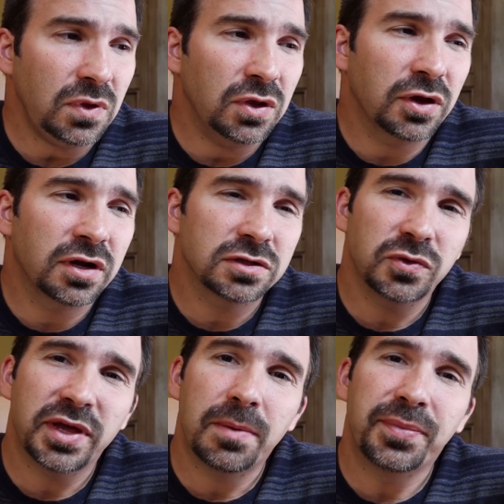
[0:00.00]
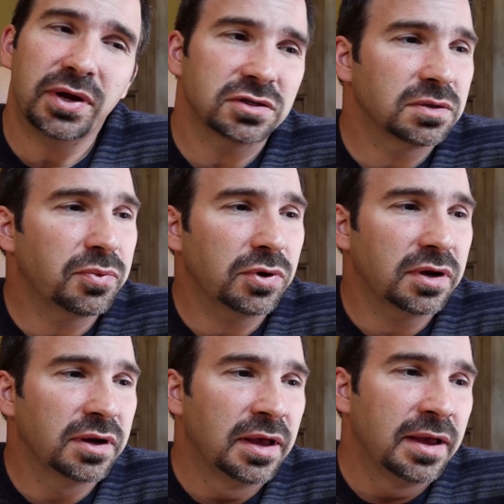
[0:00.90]
You can also get peer
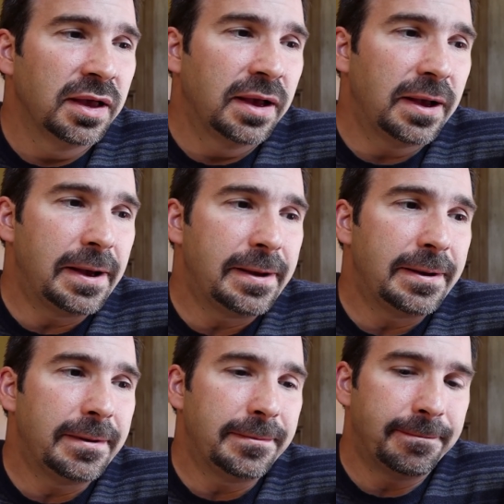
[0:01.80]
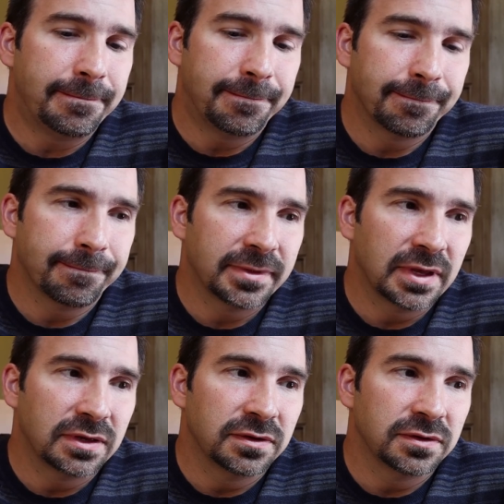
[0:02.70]
support, um,
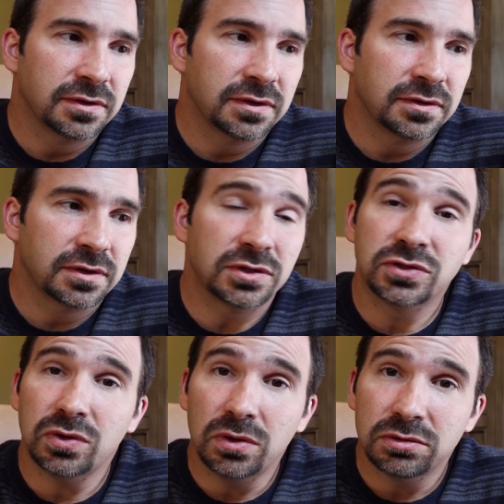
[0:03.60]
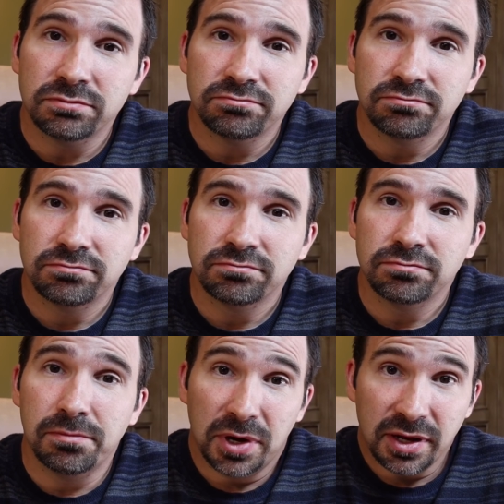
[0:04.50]
consult,
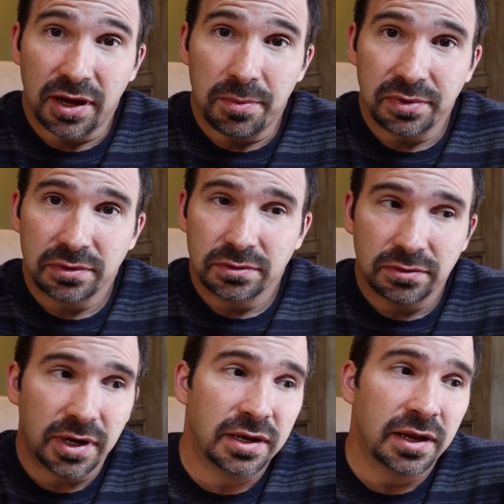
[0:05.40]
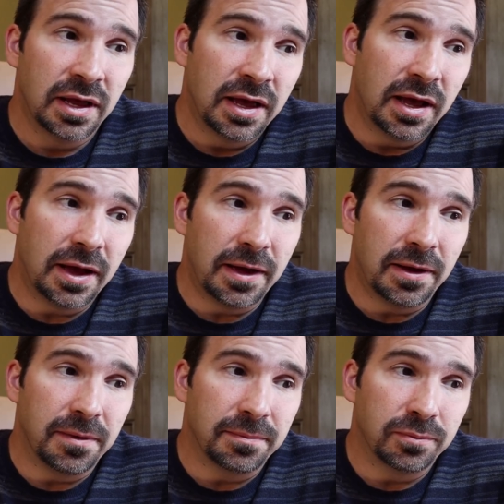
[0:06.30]
buddy up, right?
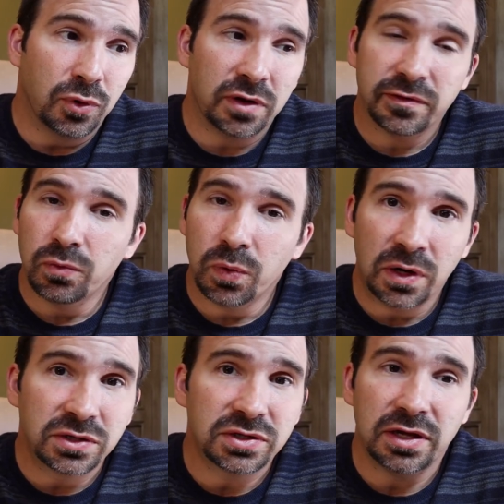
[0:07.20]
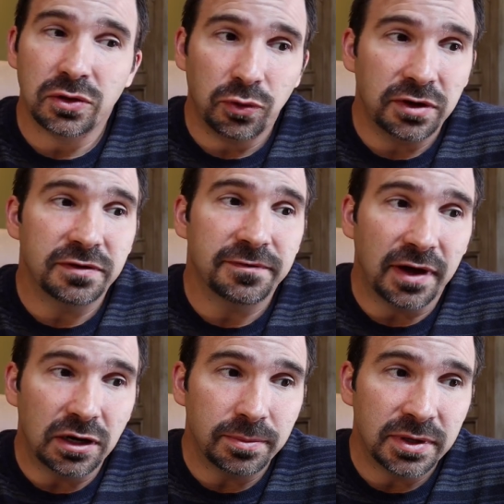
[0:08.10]
Um, whatever works in your
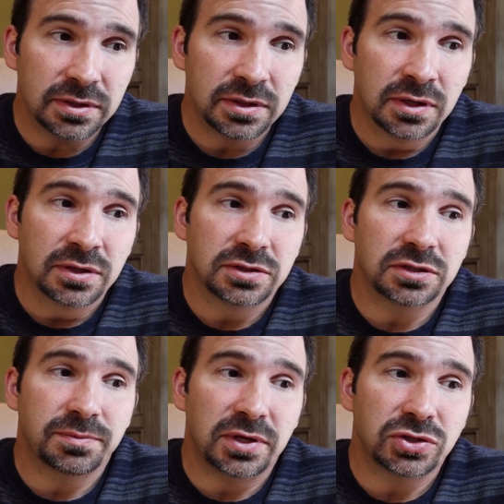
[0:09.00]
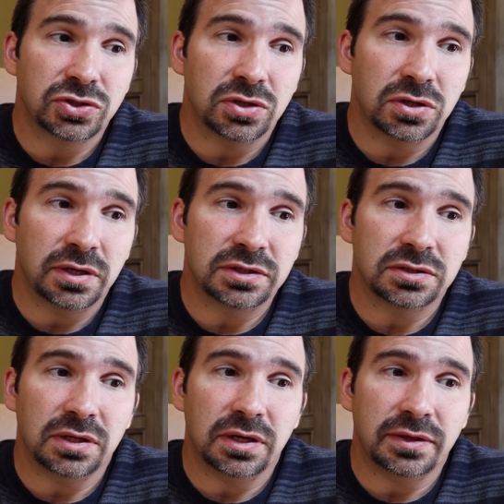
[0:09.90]
environment, just make sure
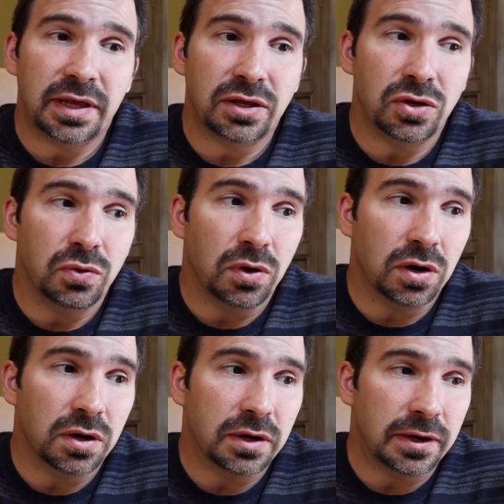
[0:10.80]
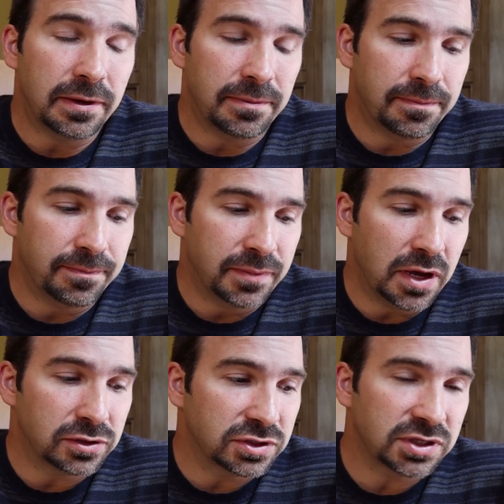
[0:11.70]
it's that you are um,
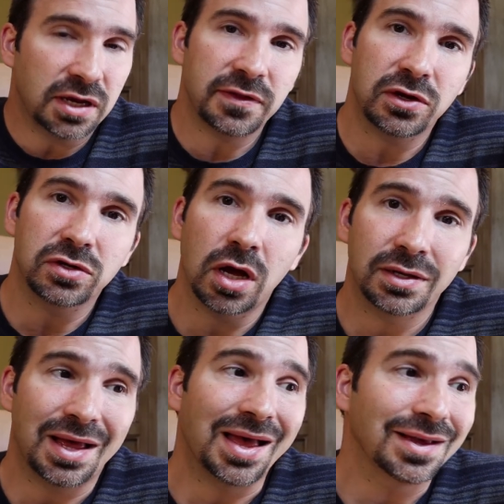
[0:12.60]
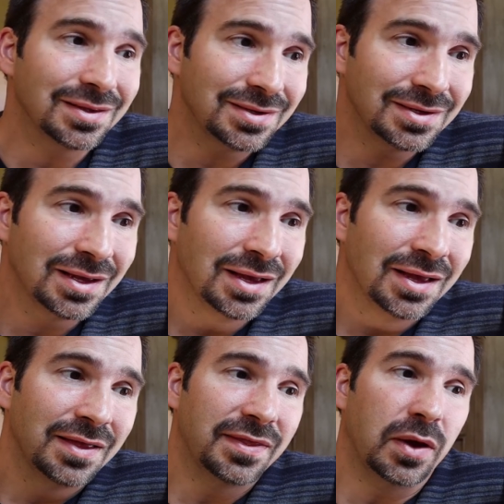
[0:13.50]
understanding that you're not an island,
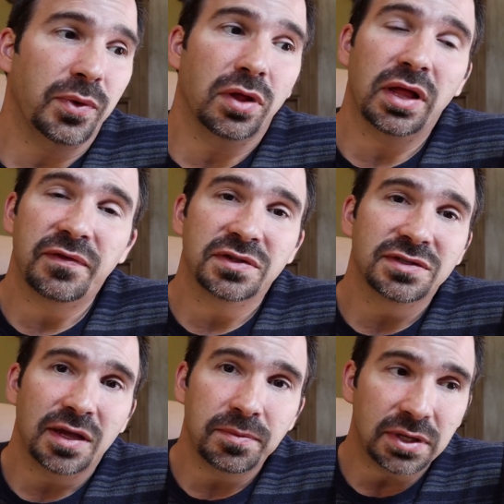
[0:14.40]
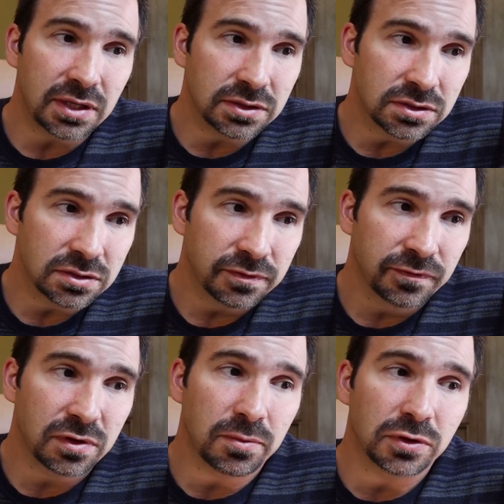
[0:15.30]
that we all have the same needs
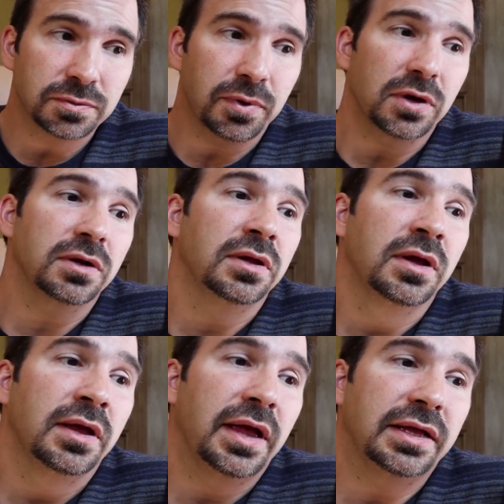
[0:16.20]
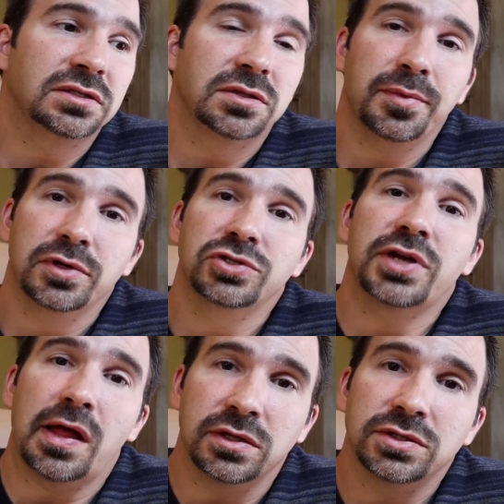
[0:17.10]
for the most part and similar
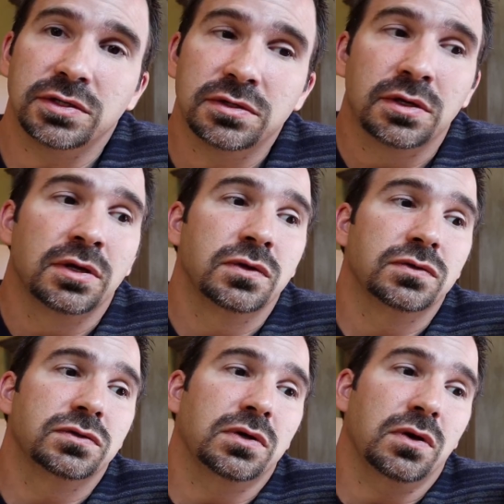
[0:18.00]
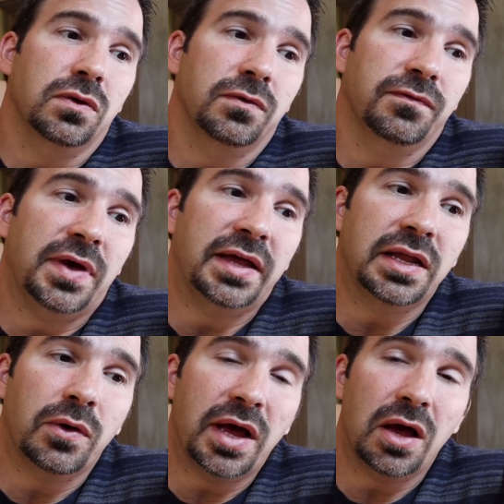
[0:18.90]
challenges. So find
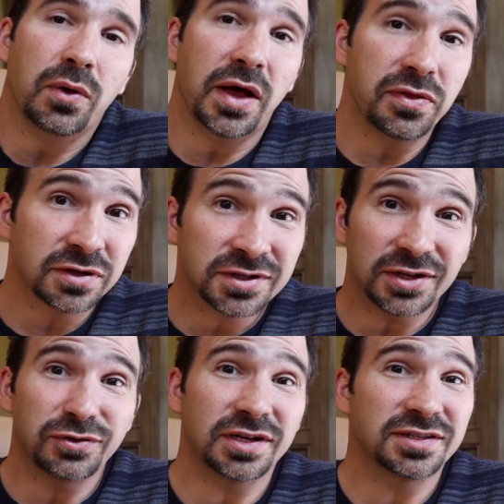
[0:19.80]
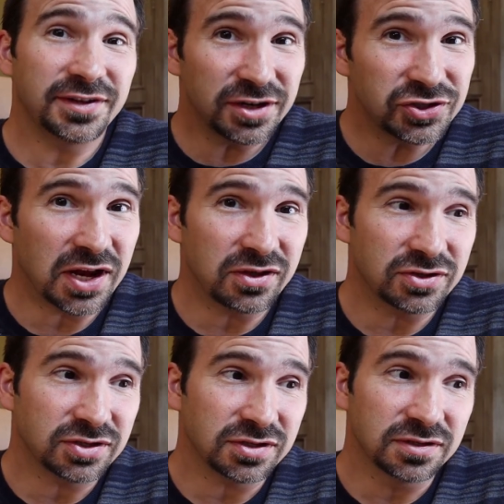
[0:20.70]
out how others address their
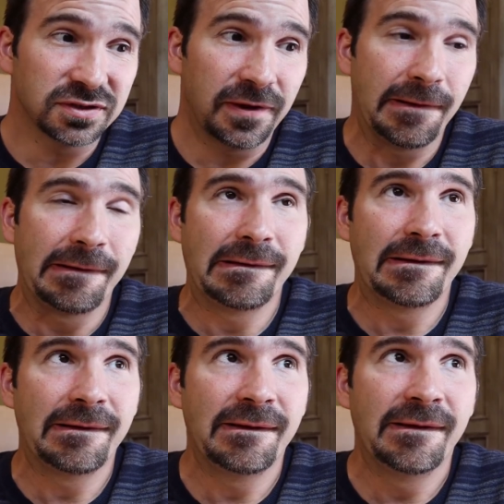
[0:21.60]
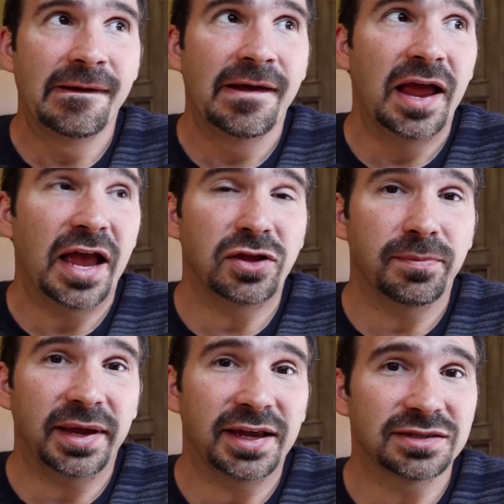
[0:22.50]
challenges, and you
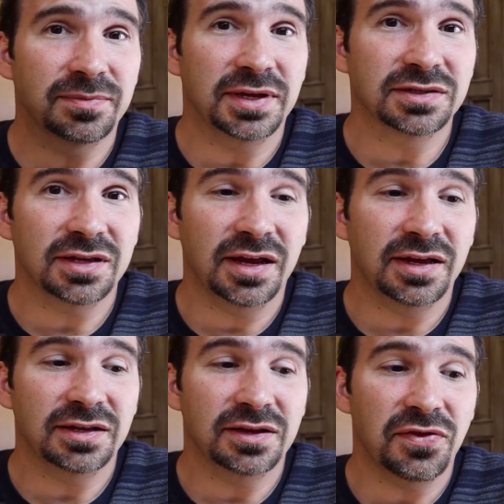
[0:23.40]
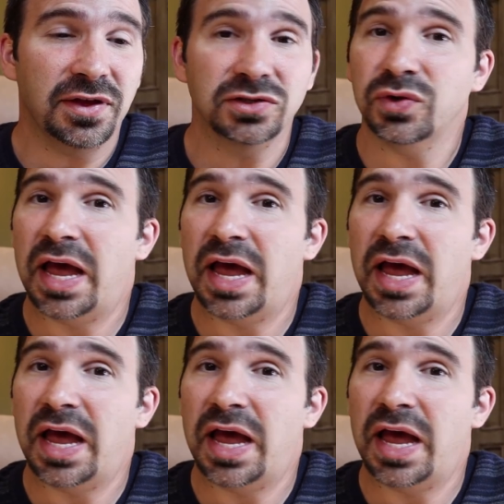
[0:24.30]
might get some insight into things you